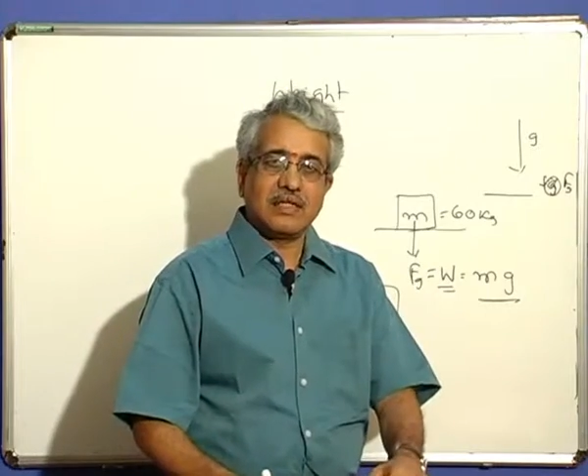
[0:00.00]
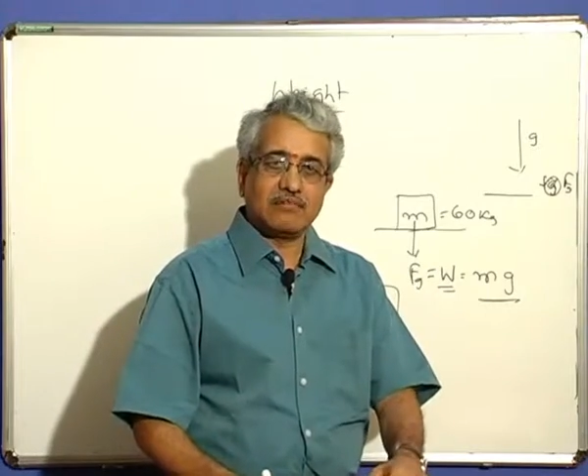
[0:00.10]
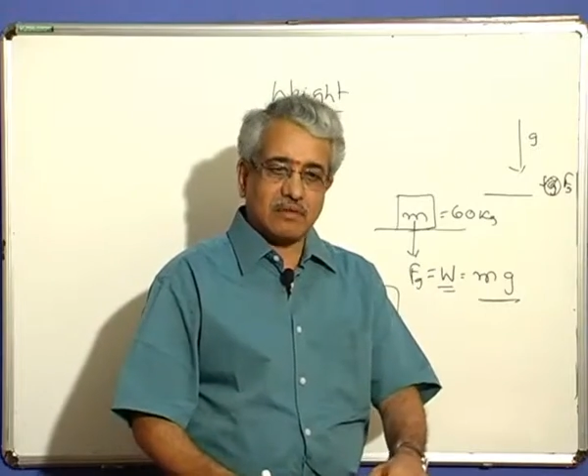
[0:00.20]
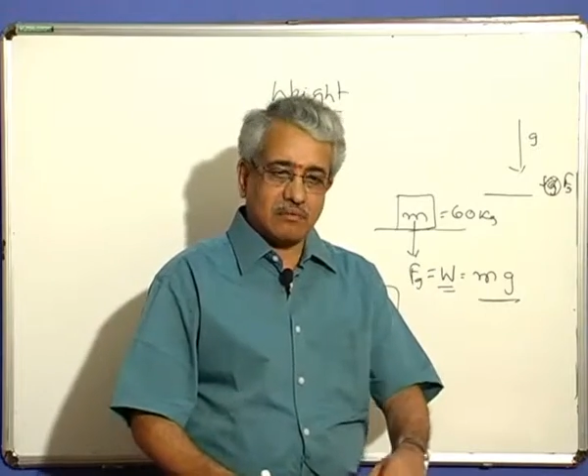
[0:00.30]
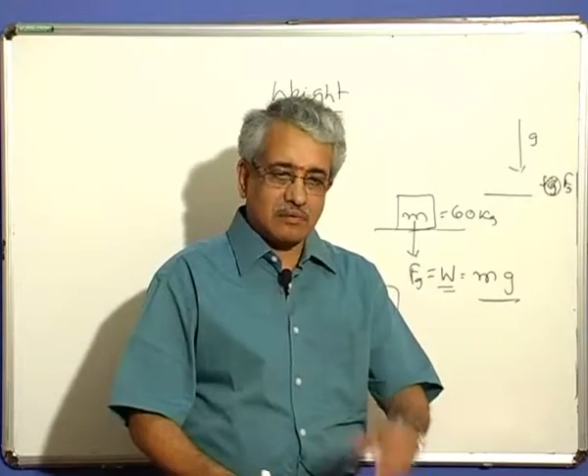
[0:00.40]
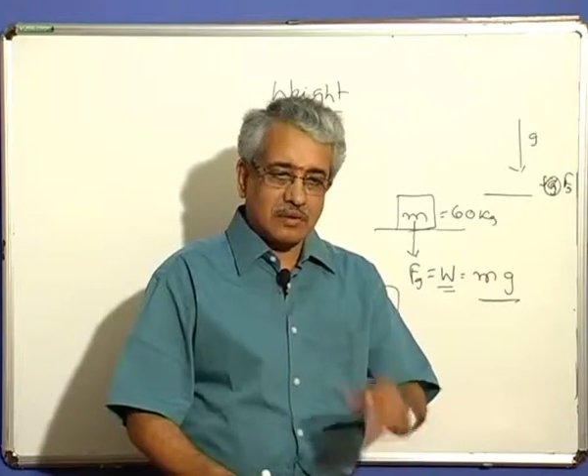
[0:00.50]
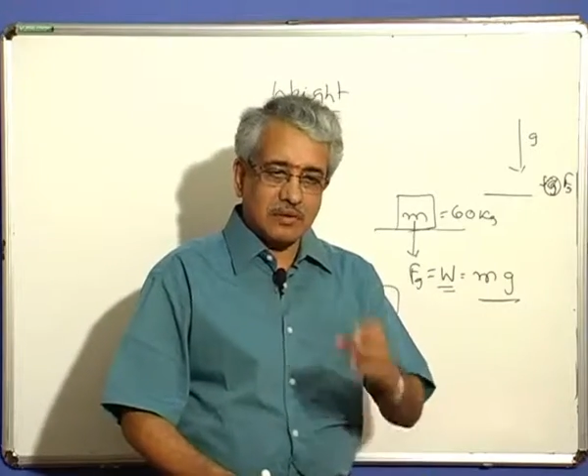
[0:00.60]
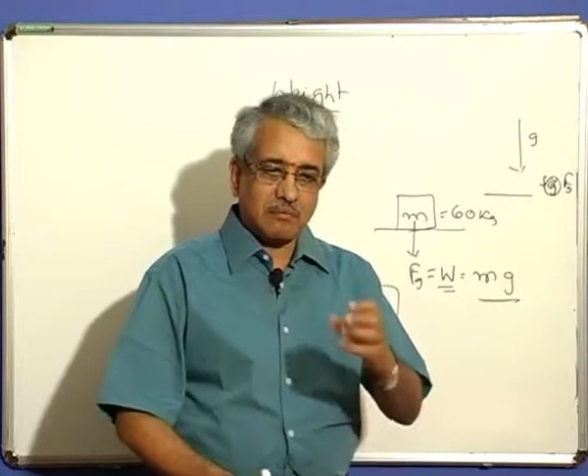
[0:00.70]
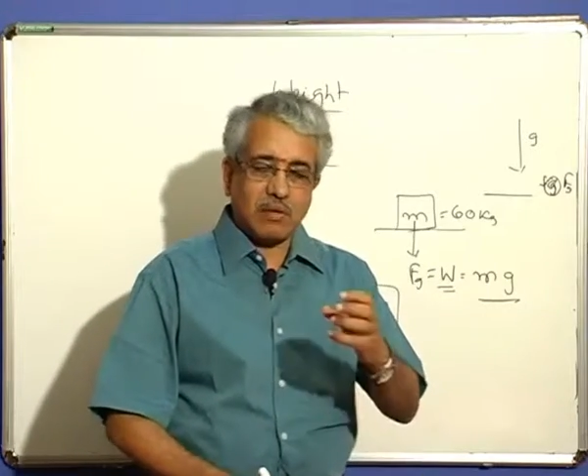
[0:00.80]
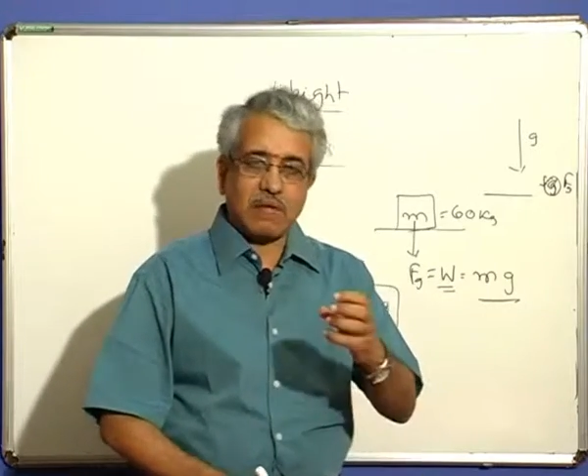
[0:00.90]
If a
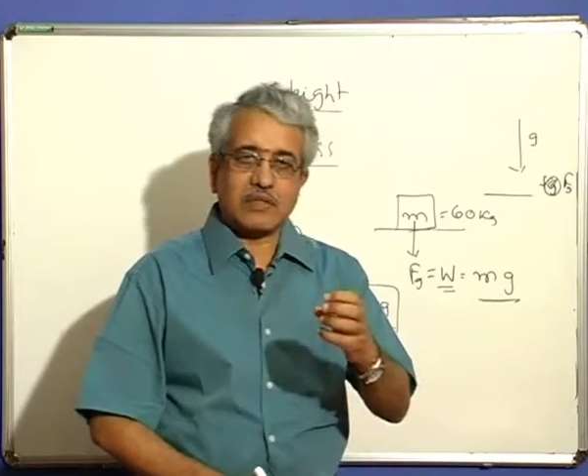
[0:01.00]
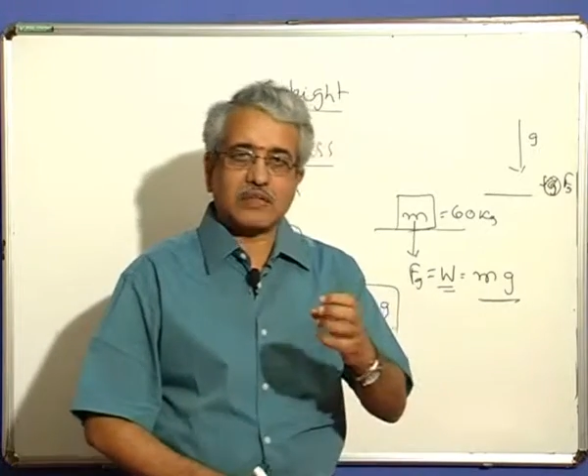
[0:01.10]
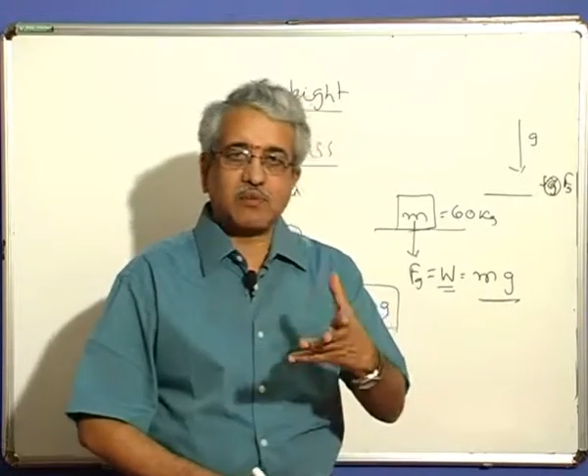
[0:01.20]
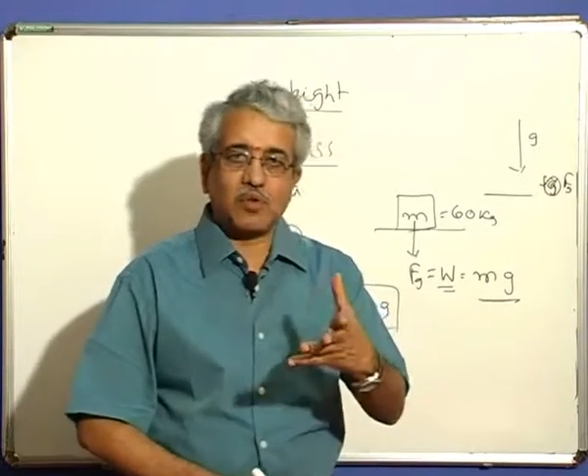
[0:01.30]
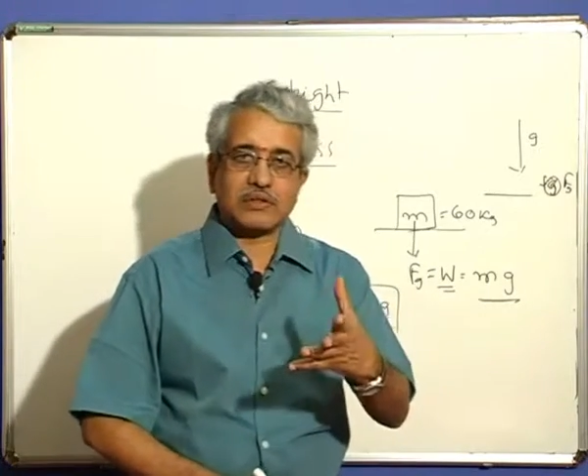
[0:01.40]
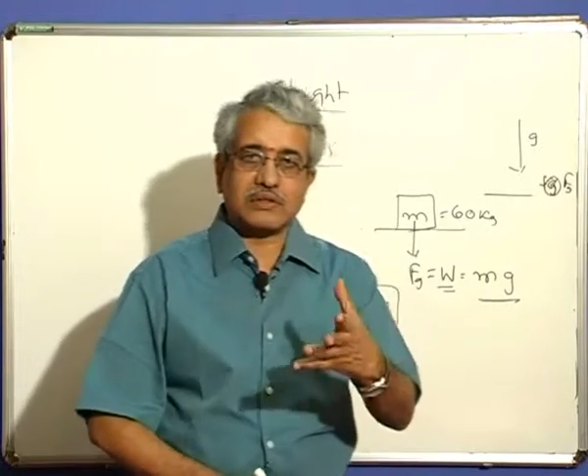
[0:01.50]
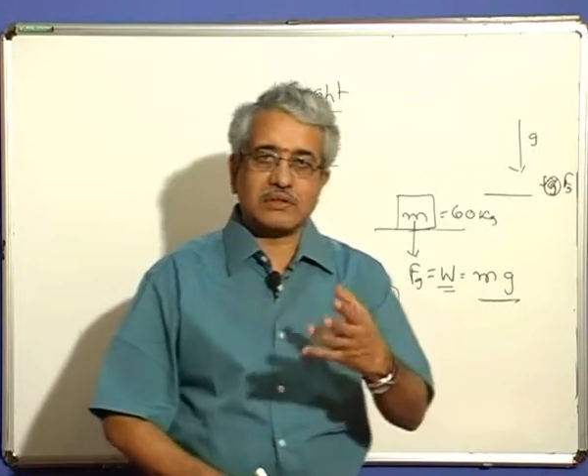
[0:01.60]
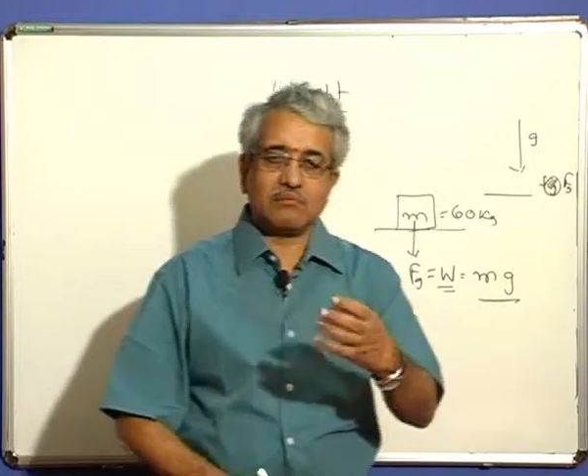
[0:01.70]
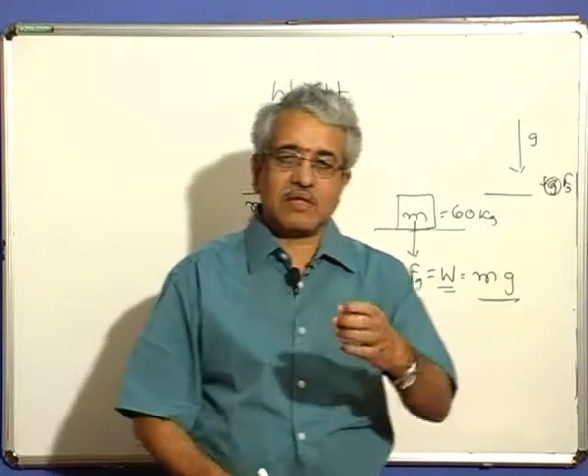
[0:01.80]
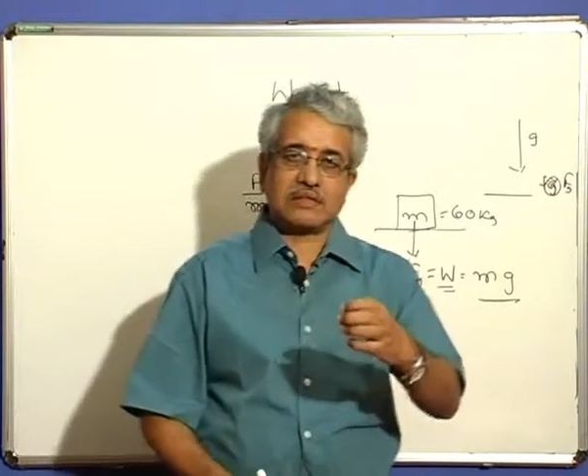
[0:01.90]
bomb explodes,
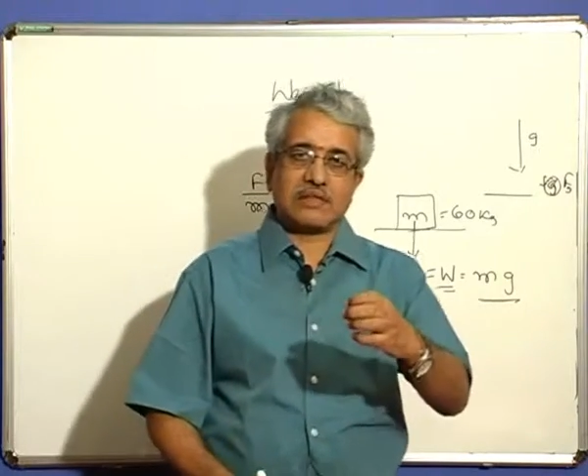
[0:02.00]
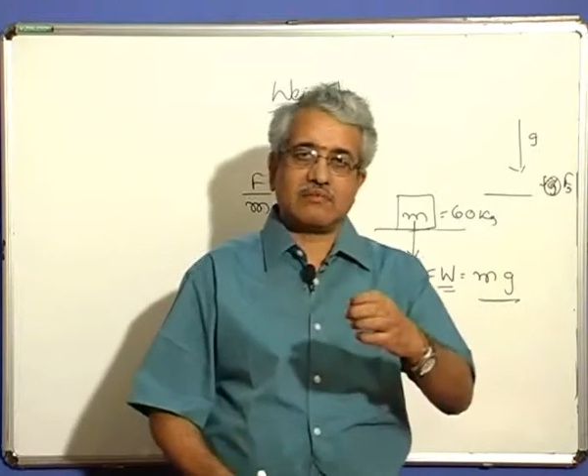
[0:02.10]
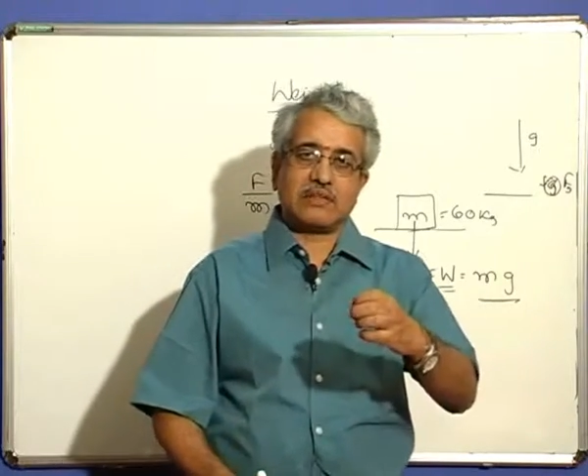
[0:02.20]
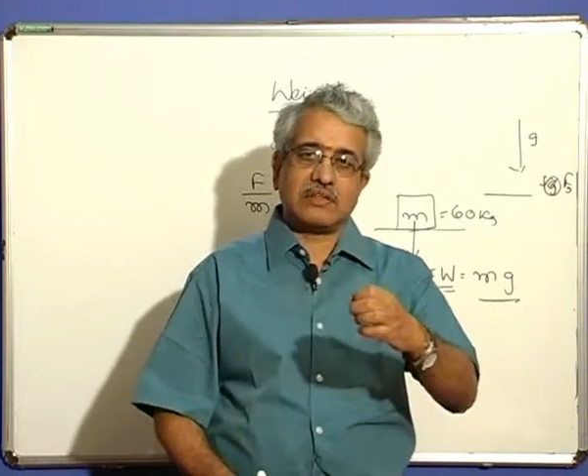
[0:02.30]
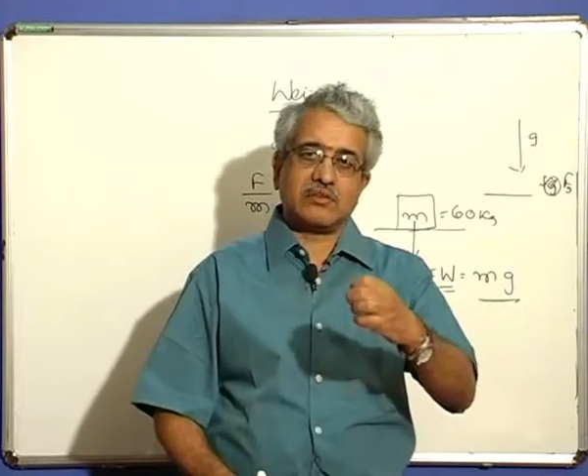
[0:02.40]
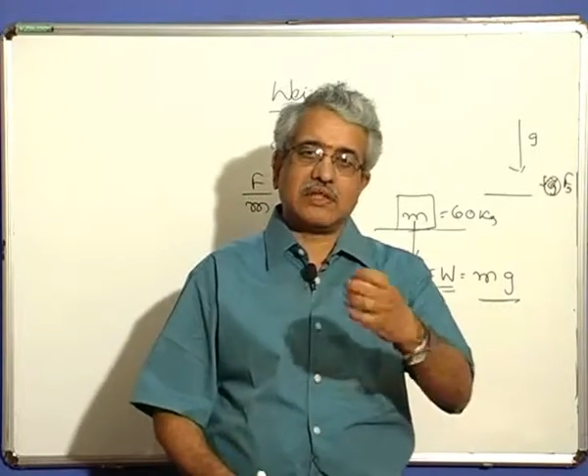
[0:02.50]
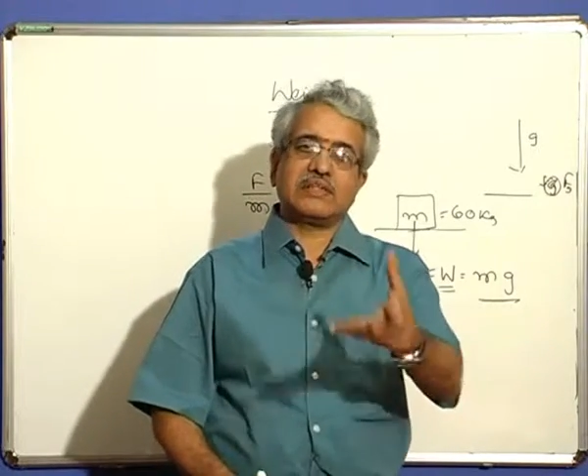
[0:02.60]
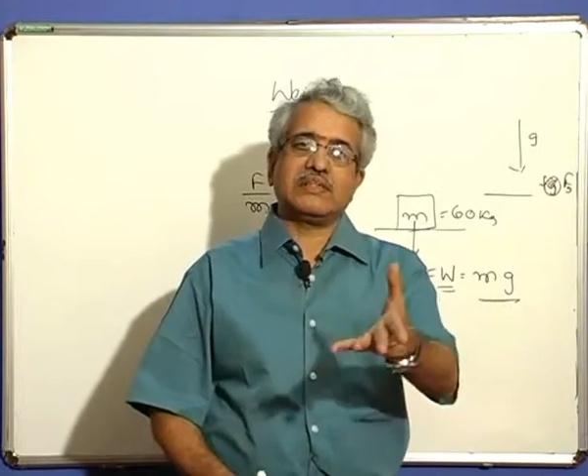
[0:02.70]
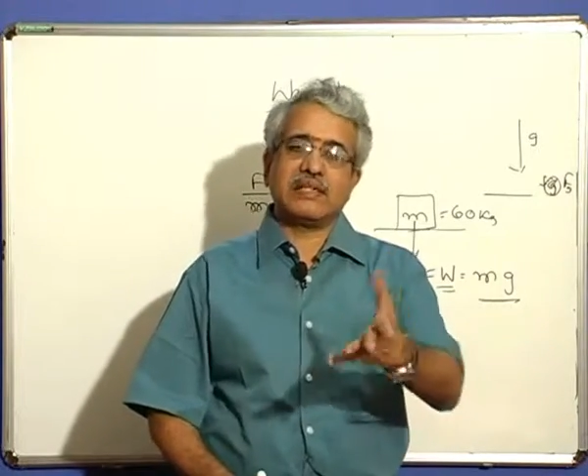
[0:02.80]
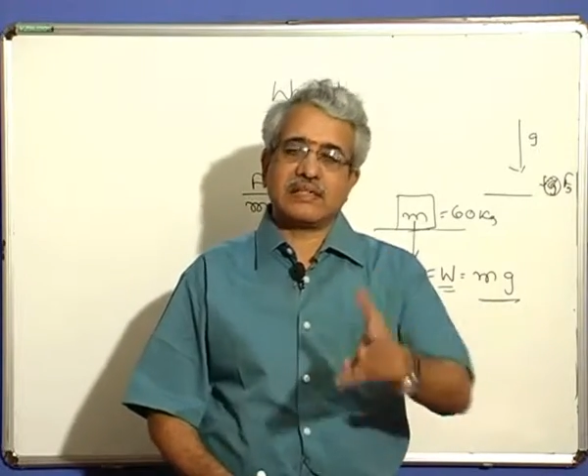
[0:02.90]
the mass converted into
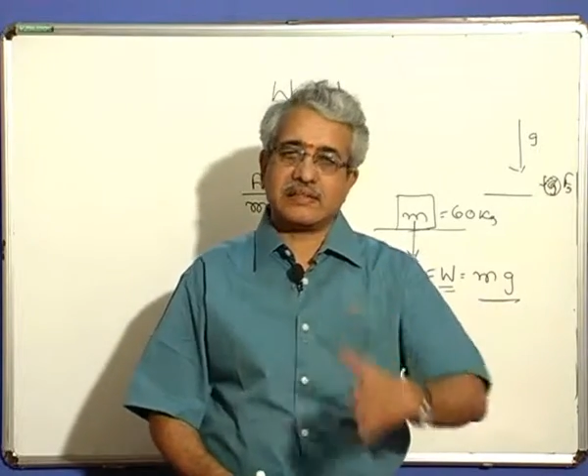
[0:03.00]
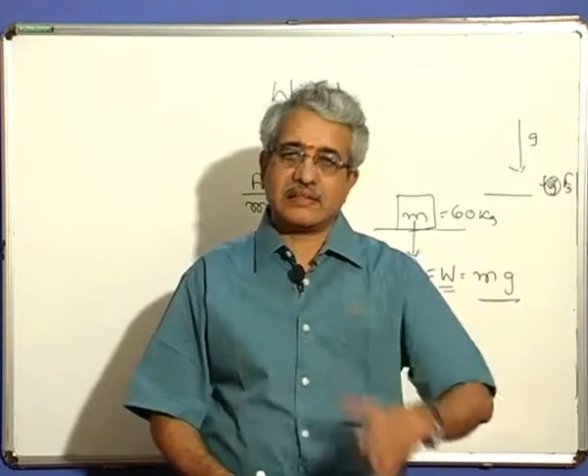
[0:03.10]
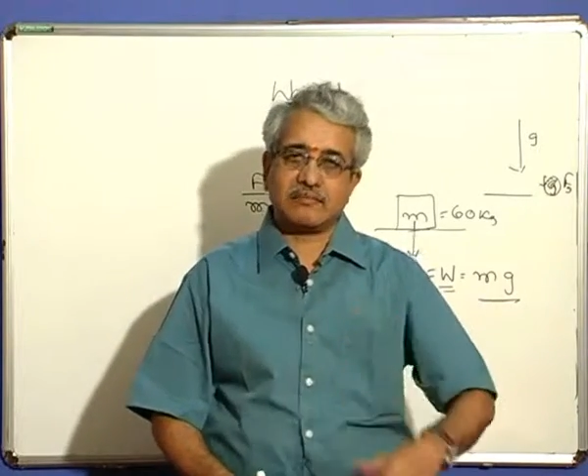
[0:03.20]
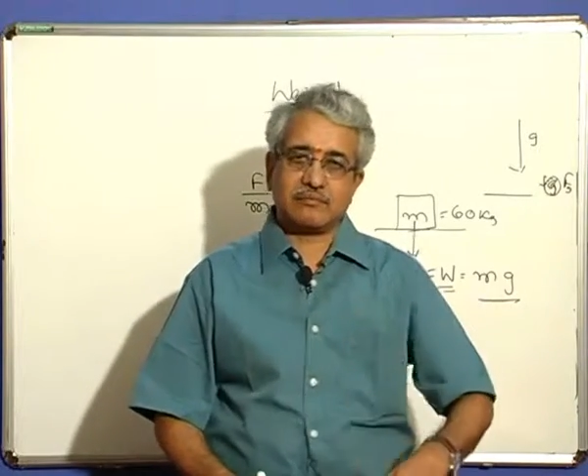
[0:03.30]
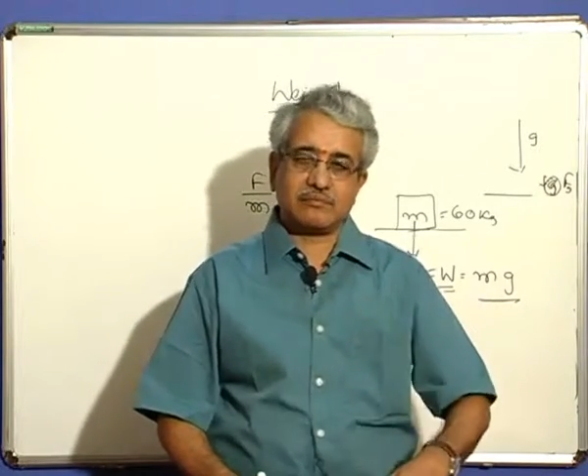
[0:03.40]
energy there, say.